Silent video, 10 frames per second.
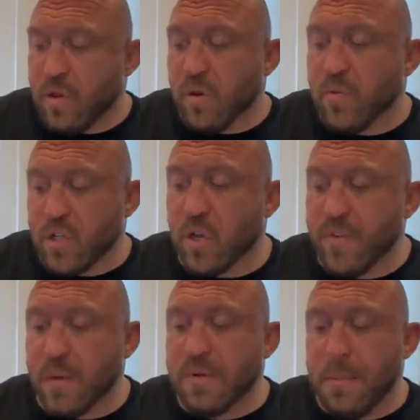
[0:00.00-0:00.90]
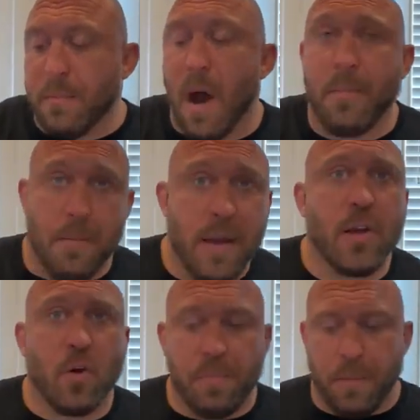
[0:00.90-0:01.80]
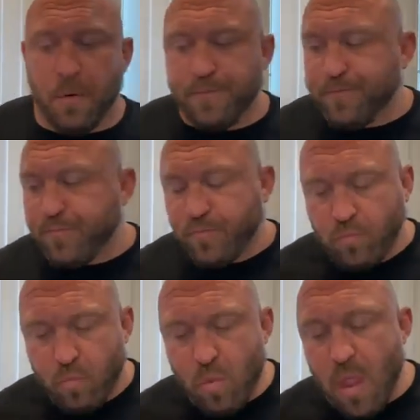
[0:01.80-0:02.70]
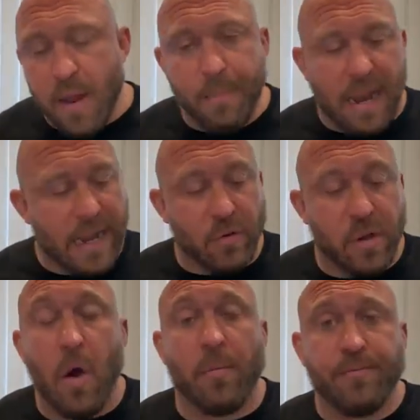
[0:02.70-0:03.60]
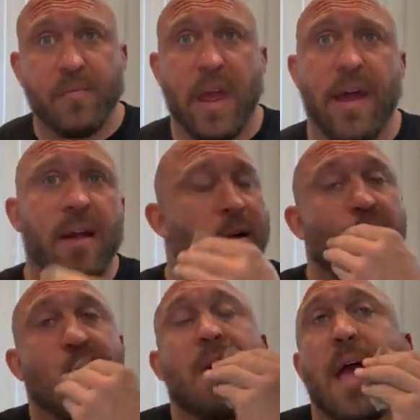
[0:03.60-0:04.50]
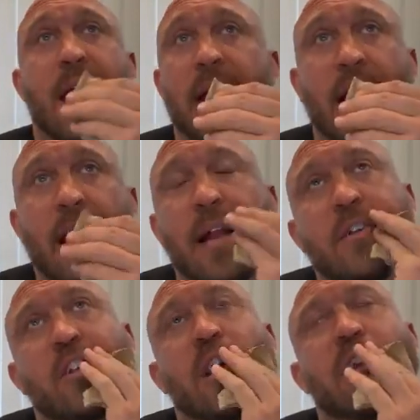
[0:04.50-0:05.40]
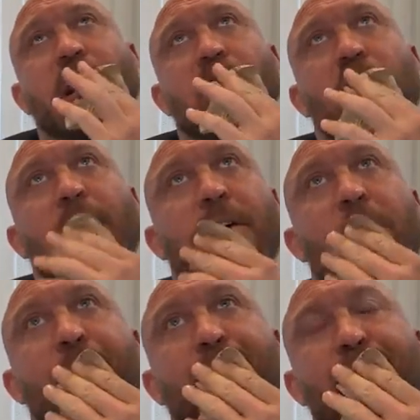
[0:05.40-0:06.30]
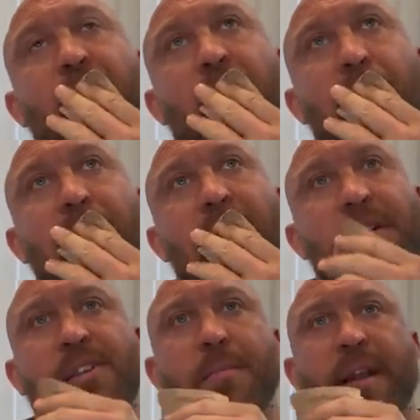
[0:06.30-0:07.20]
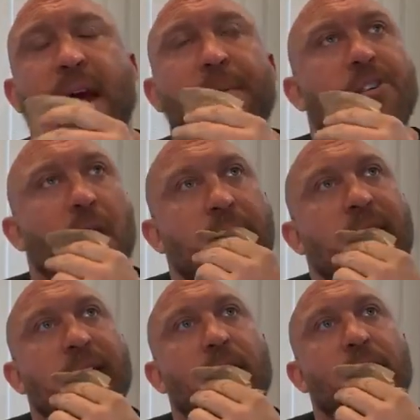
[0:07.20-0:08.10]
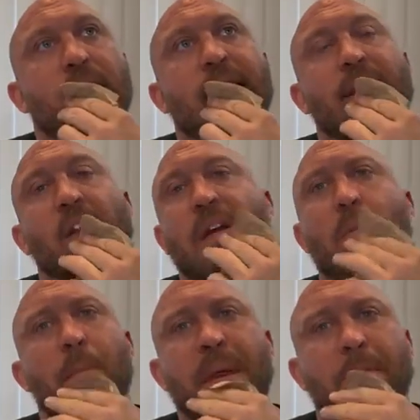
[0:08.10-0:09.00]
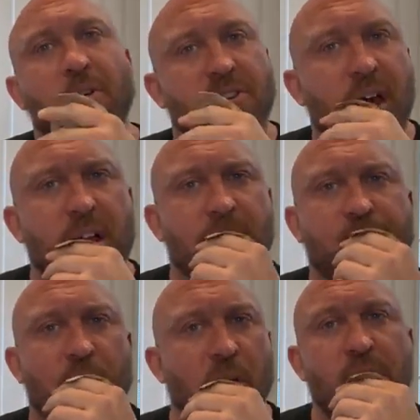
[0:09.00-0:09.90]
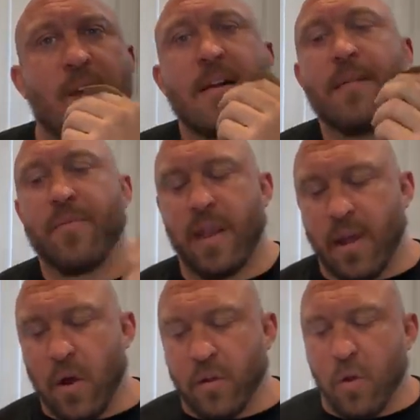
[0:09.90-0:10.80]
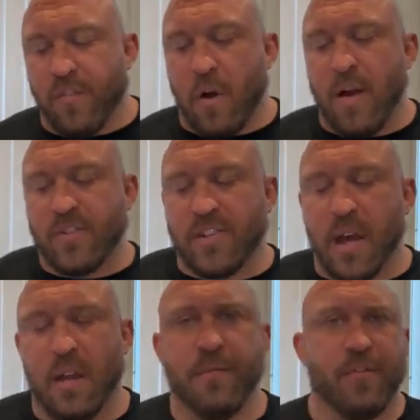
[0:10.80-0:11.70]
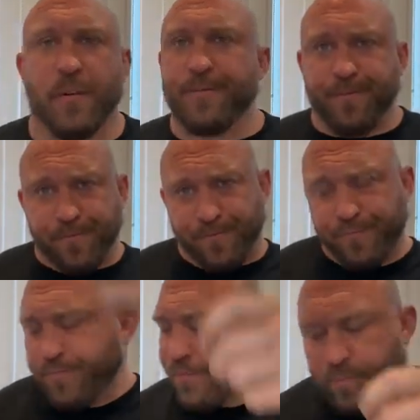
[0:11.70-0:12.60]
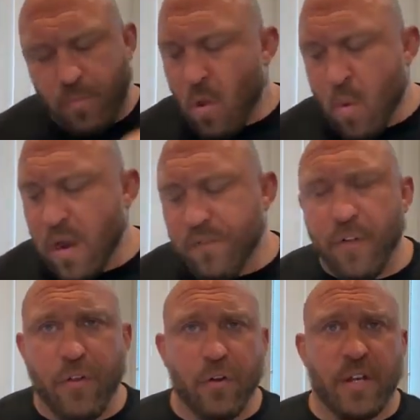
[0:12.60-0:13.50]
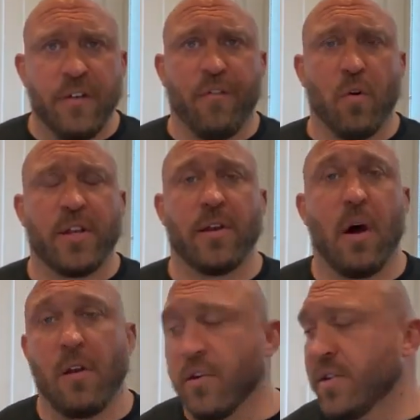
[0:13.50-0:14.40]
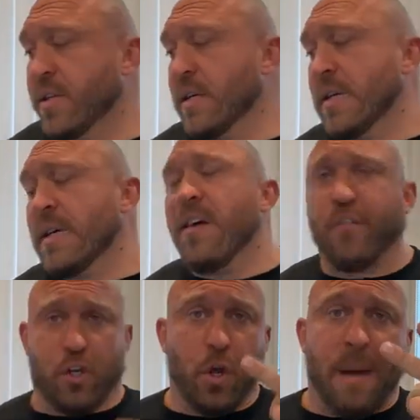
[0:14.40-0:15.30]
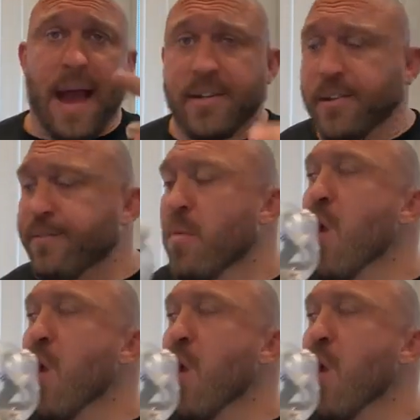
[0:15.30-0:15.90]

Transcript: they're reserving them to be bought by medical people. And, but I don't know yet. And I, I just, I said to her, I go, and I might list them on Amazon. I go, I got to look at what people are selling them for. Then I go, I don't know if I'll have to sell them for whatever, $13, $14 for two packs